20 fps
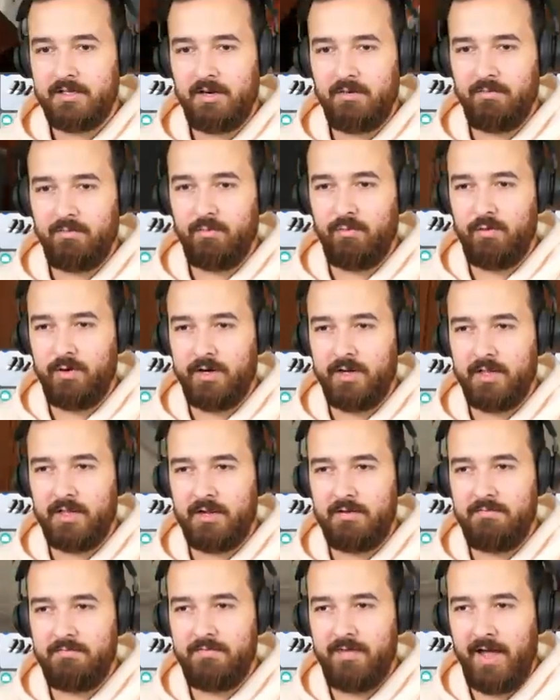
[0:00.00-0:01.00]
There's not really
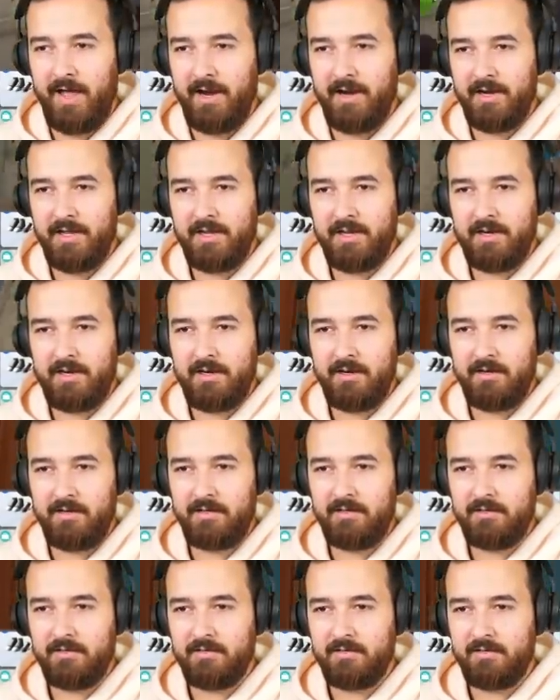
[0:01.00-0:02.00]
a vanity in here.